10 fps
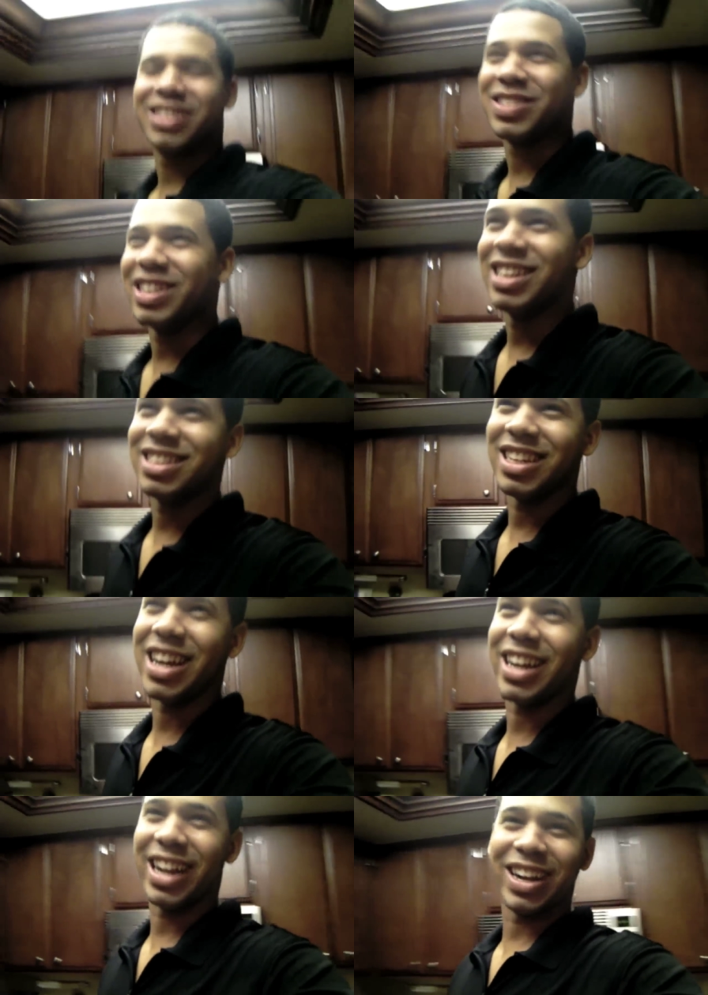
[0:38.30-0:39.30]
So Lisa and I
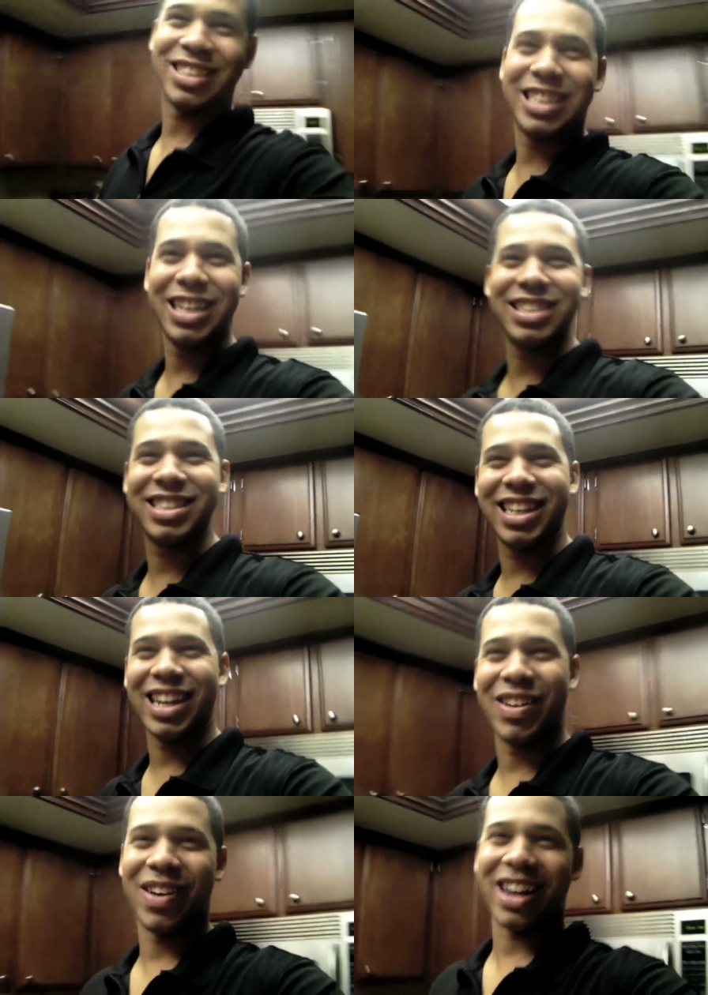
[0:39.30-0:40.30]
are here. She's
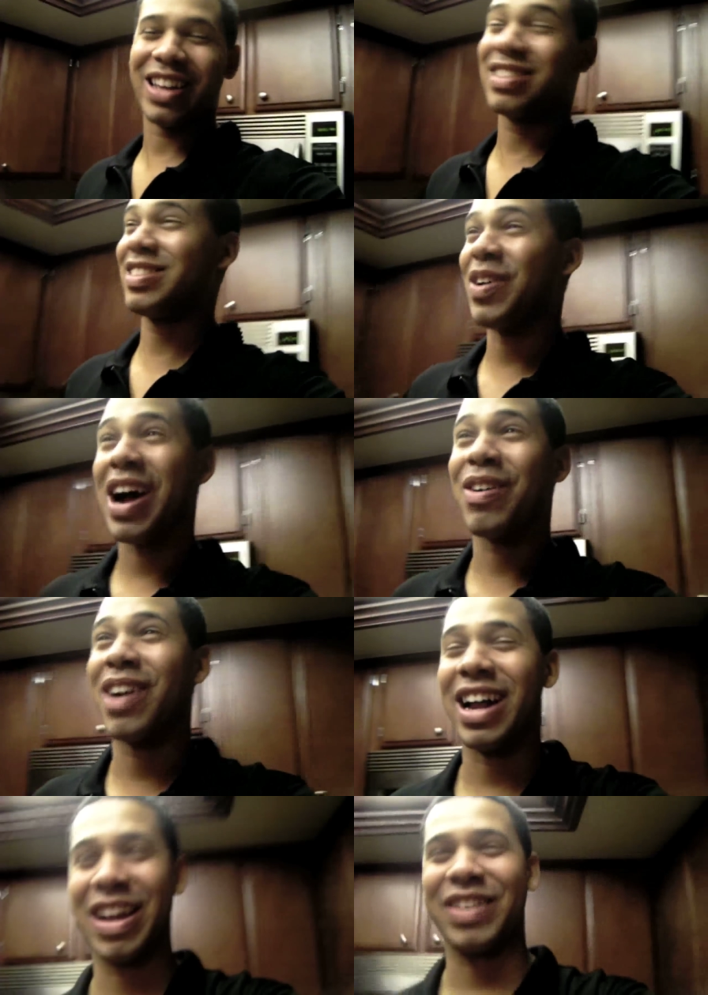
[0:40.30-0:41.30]
getting ready. It's so
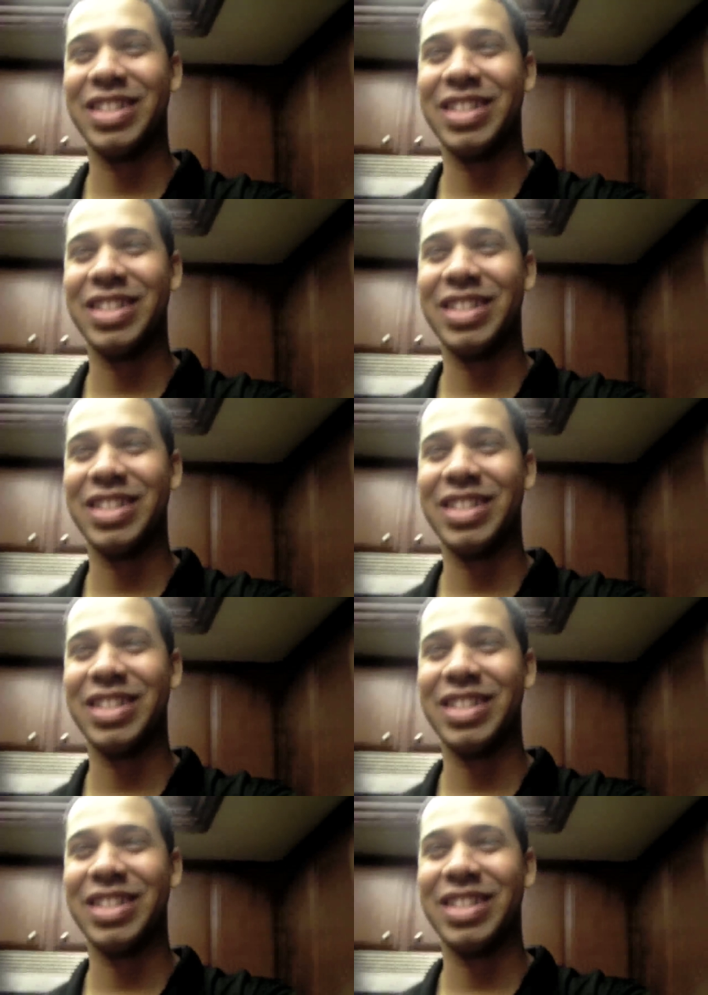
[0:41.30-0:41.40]
ironic.